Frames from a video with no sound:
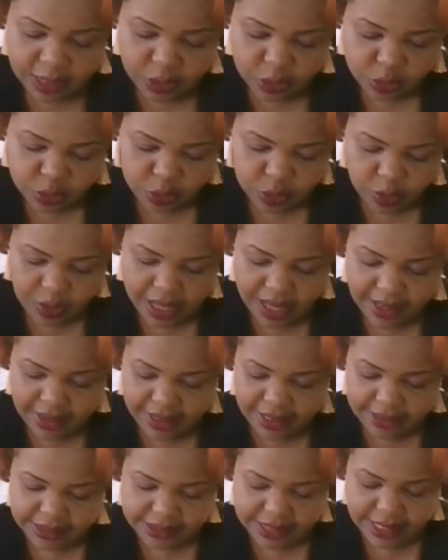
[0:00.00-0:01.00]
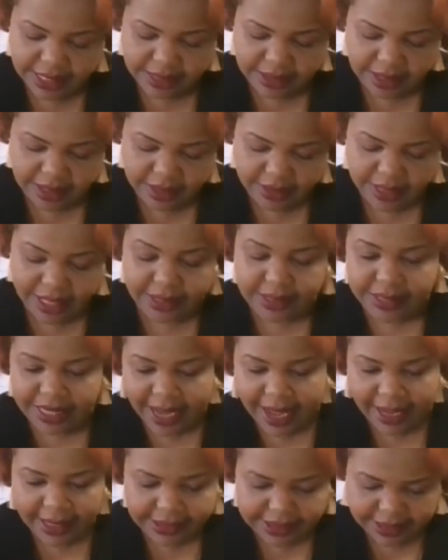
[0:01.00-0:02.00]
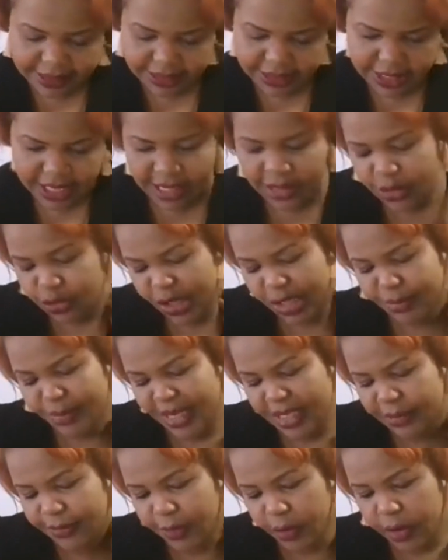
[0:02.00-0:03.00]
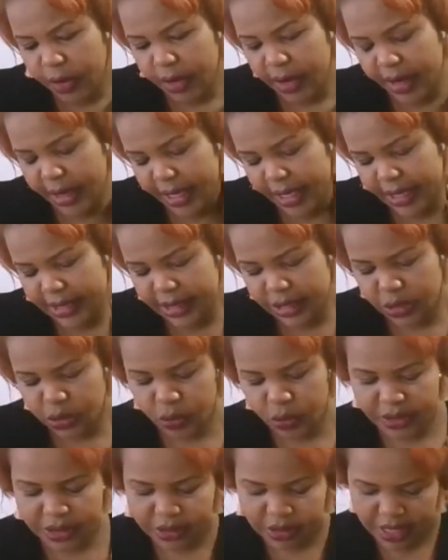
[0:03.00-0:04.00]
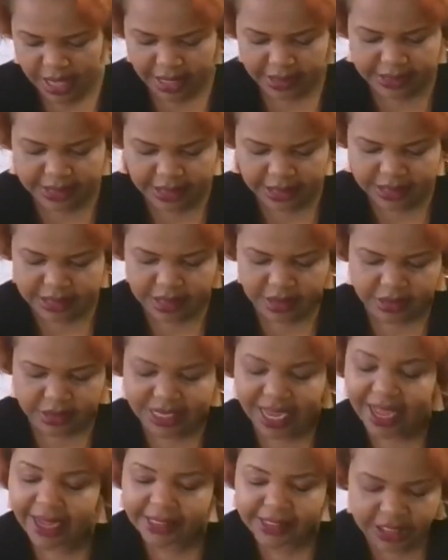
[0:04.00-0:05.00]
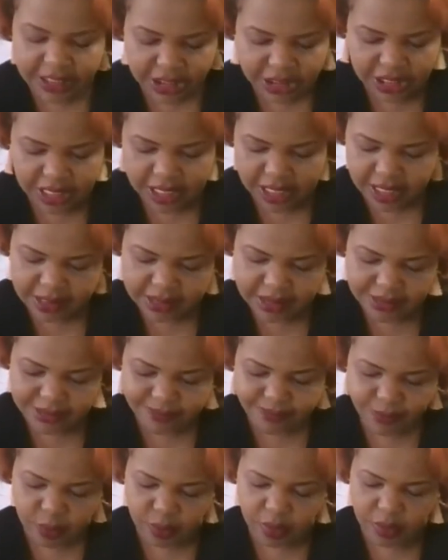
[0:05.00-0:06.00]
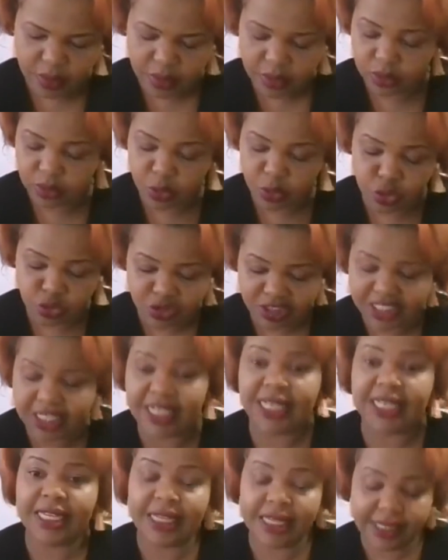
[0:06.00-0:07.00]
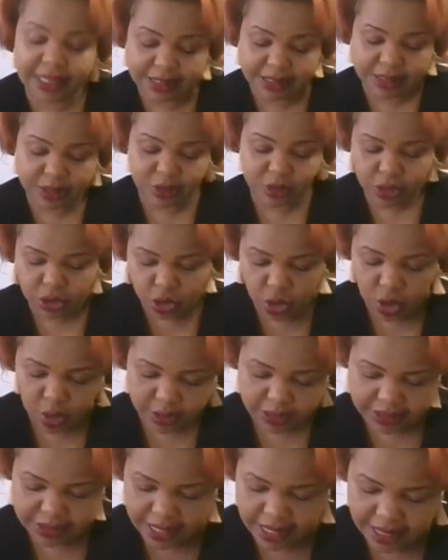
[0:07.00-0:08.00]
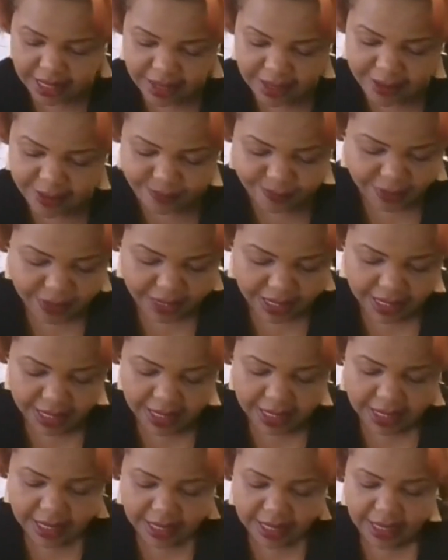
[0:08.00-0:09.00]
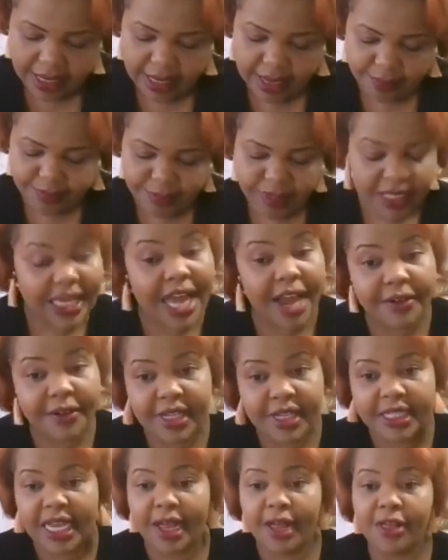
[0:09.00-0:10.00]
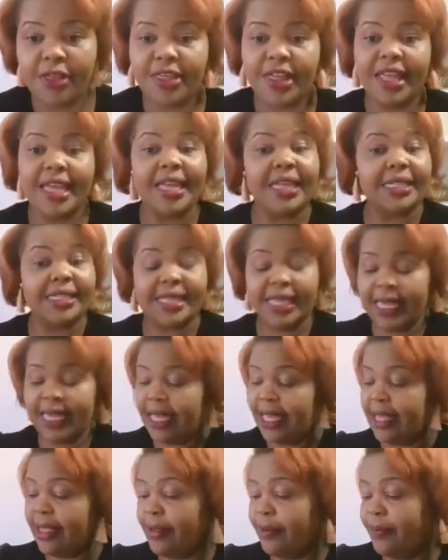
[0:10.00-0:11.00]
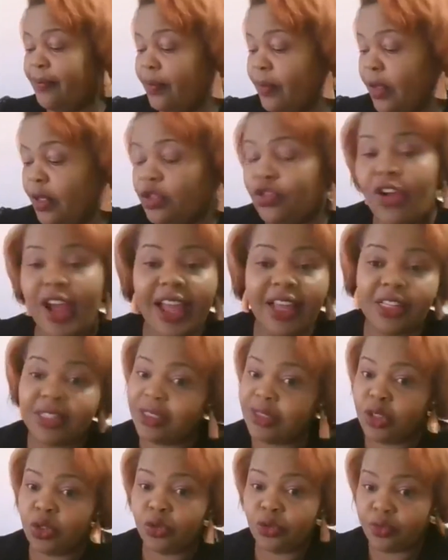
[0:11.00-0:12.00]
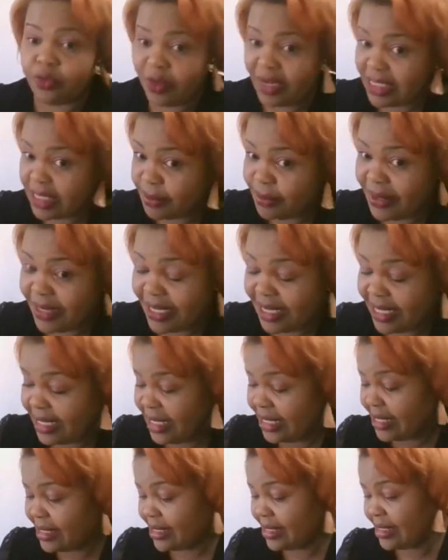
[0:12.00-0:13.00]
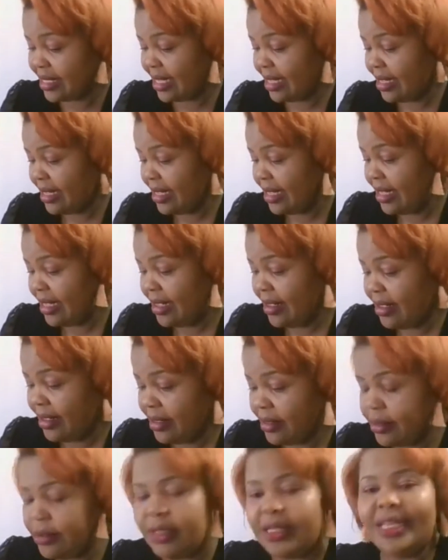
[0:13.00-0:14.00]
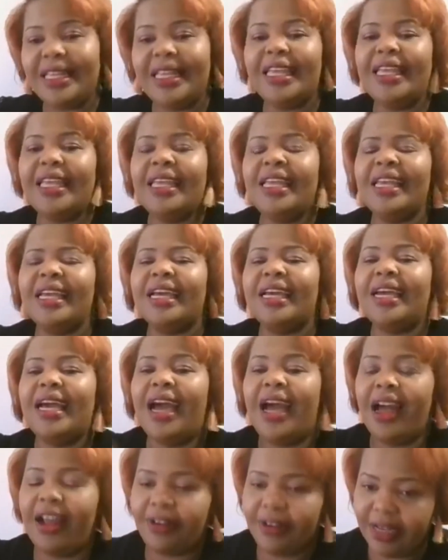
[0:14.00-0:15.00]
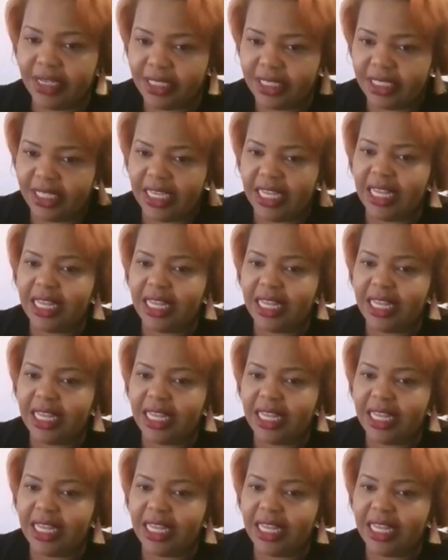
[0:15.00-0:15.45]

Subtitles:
So yeah, dietitian treatment for eating disorders. Yeah, seek the dietitian, the nutritionist, the doctor. Encourage healthy eating. Try new recipes. Encourage.